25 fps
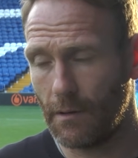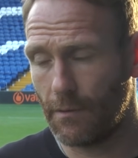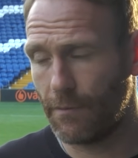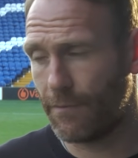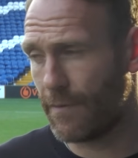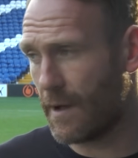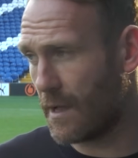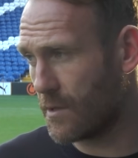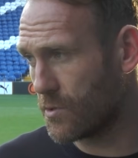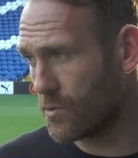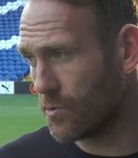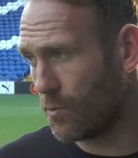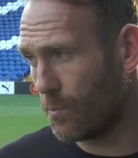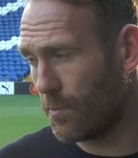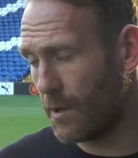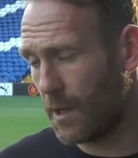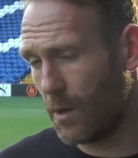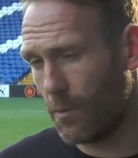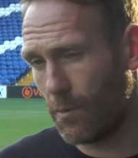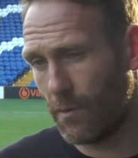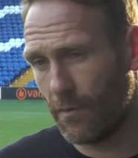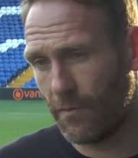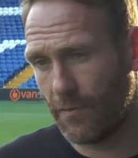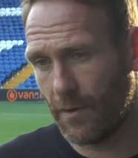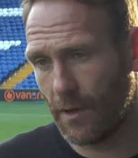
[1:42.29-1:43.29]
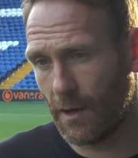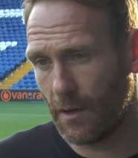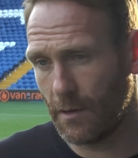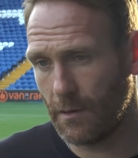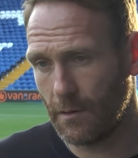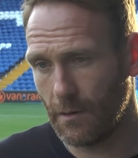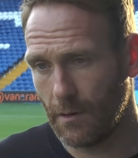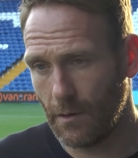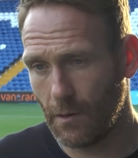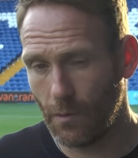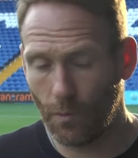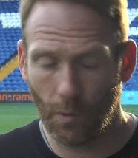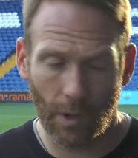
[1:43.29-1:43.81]
Fans will be with you.
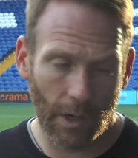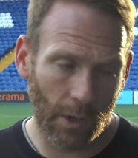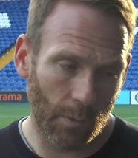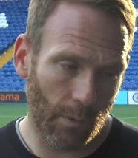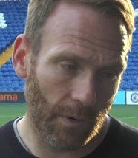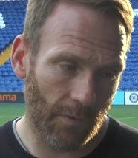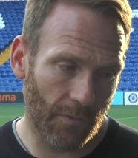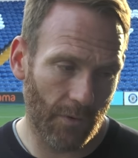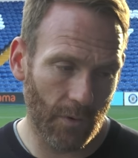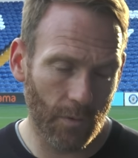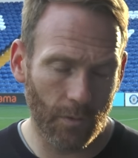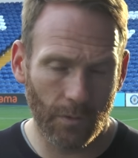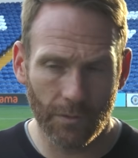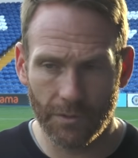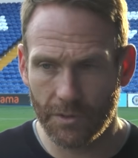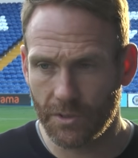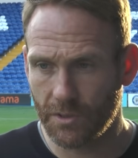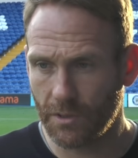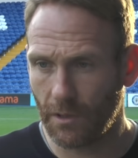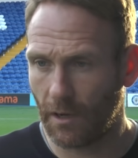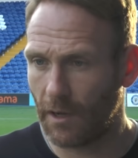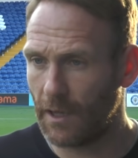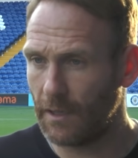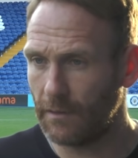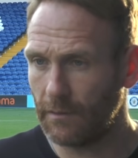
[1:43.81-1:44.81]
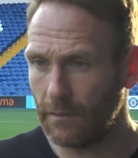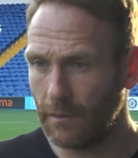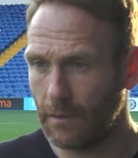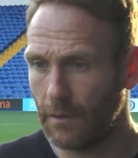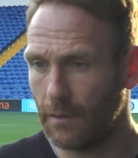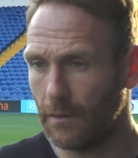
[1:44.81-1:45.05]
We're with you on the side.